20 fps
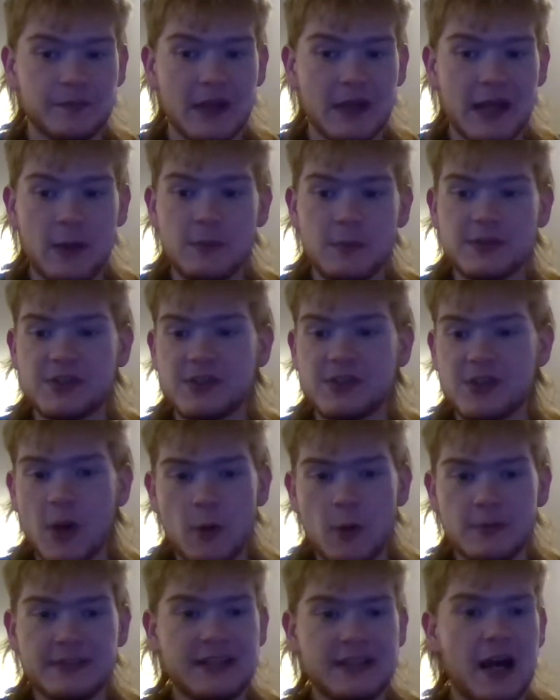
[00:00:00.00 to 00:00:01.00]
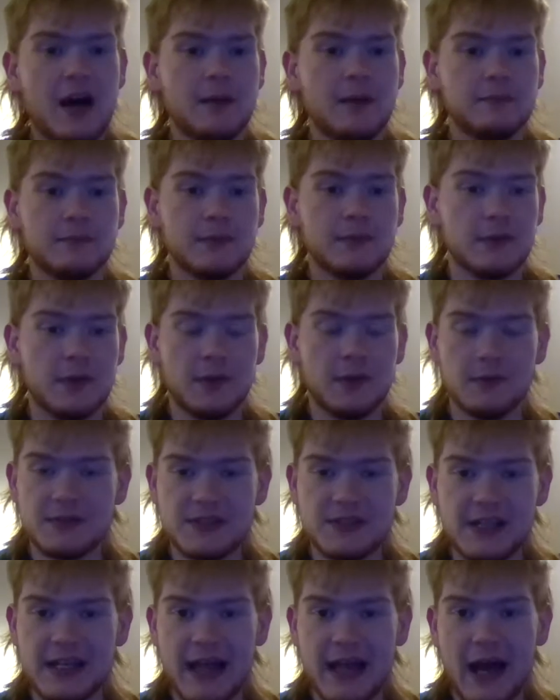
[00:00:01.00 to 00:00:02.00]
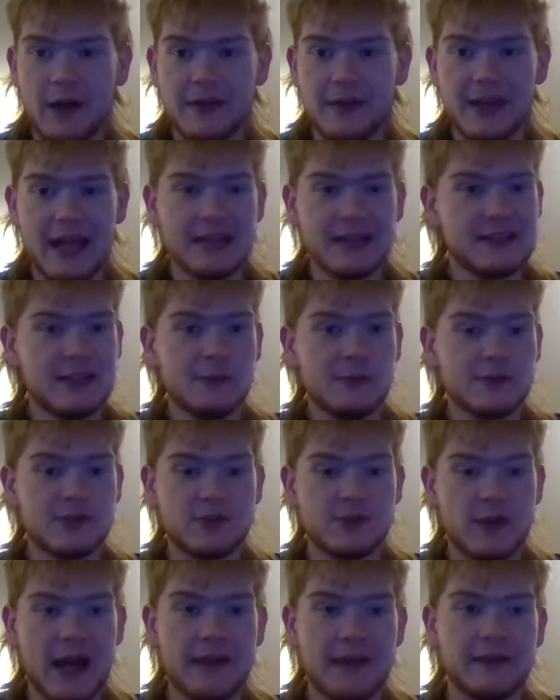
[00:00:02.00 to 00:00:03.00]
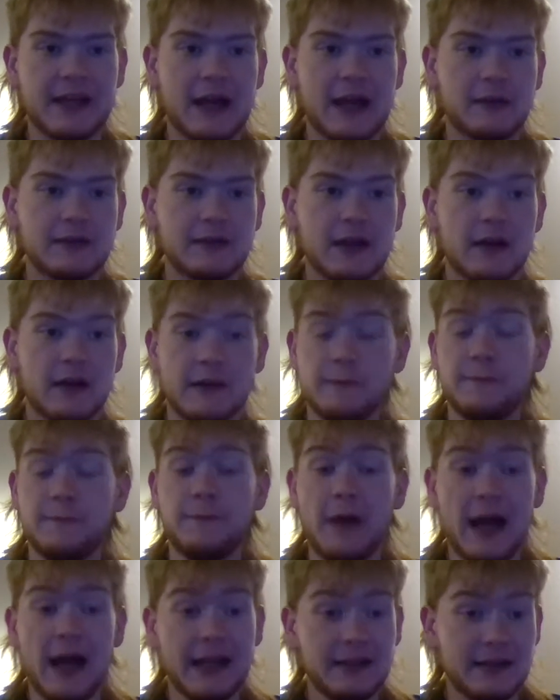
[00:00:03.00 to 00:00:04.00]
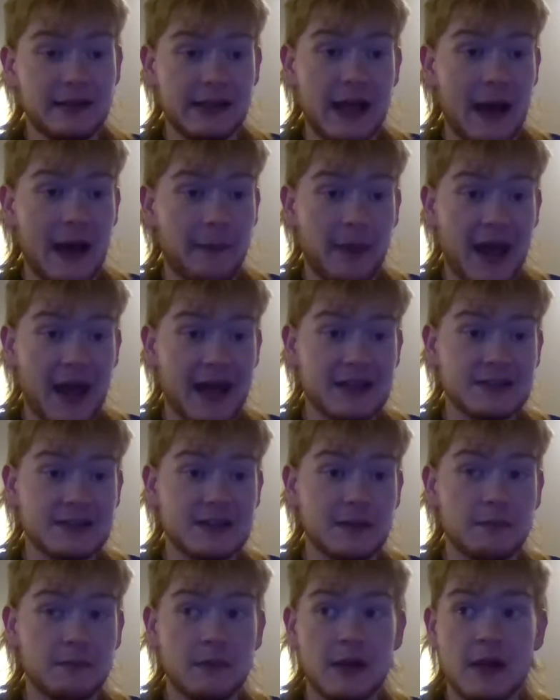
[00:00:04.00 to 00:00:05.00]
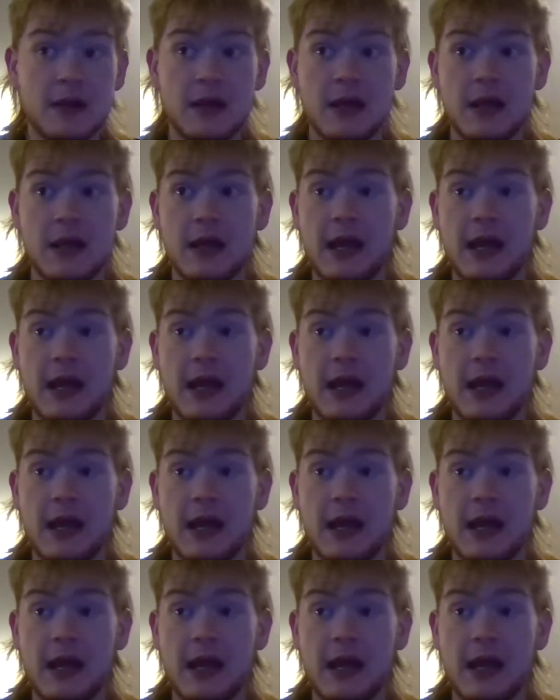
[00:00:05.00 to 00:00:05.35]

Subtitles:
It was so dumb seeing how the 18 was driving out there. He finally got past him.